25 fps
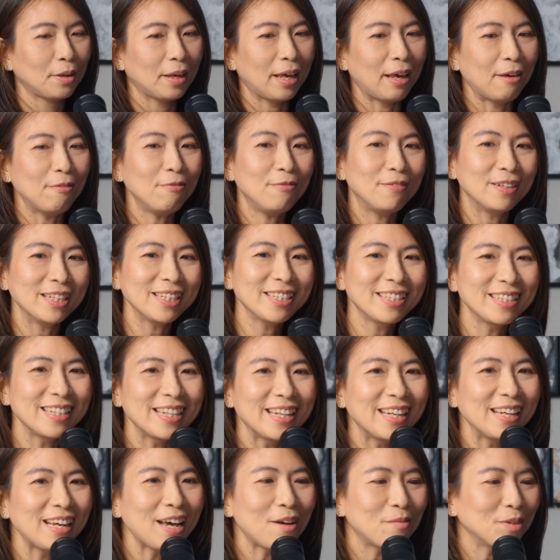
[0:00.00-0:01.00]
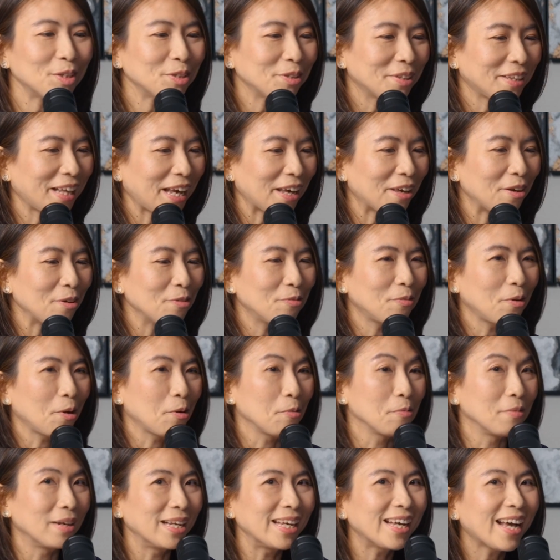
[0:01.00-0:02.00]
Okay, firstly, I want to thank you for
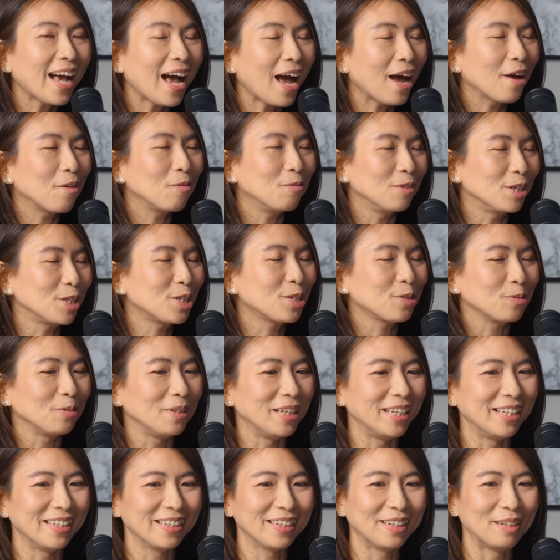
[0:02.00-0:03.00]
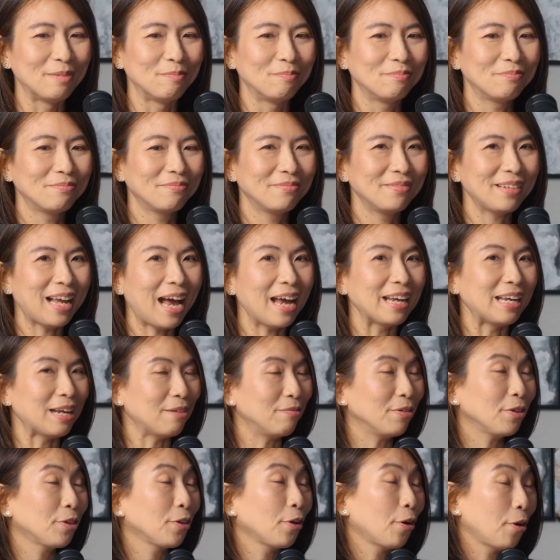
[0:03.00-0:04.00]
your really kind words, Lyn. I
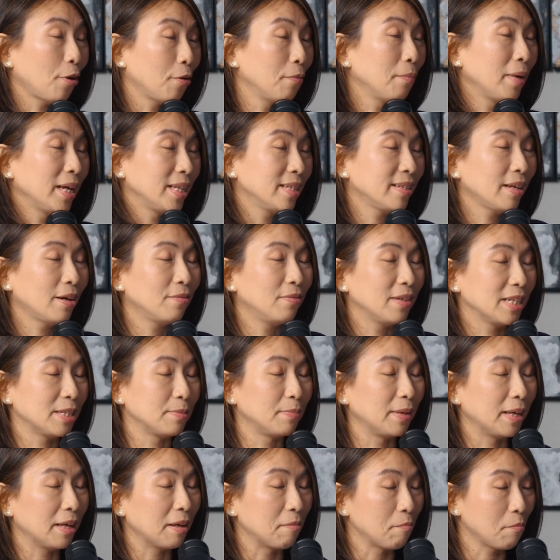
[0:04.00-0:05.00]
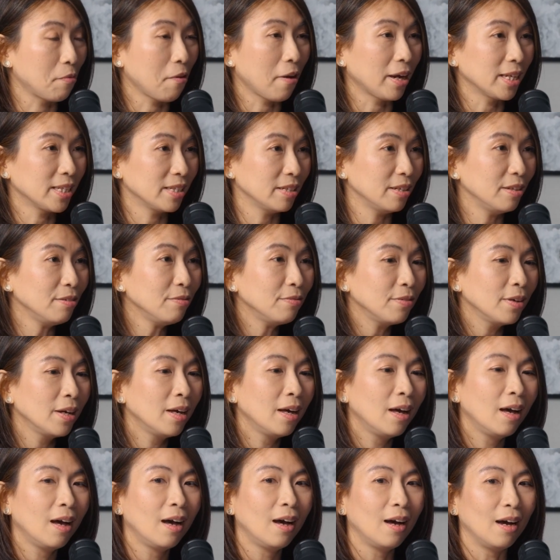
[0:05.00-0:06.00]
never thought of myself as being impressive
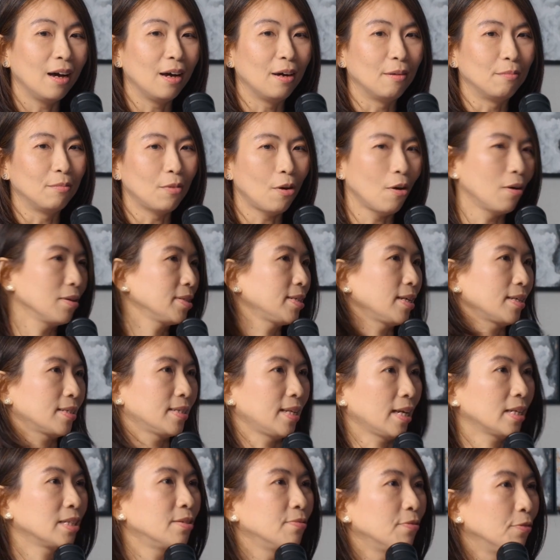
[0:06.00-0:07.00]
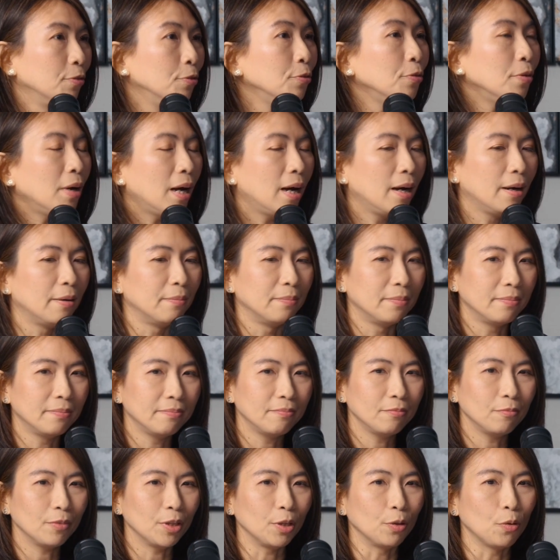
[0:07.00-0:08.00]
or successful.
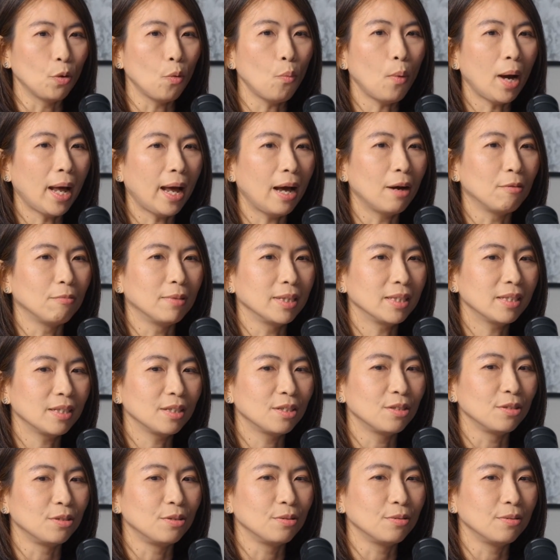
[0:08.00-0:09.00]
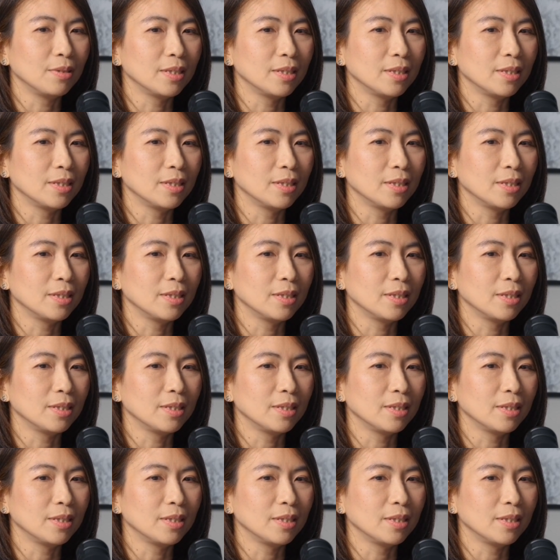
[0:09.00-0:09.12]
What I wanted to do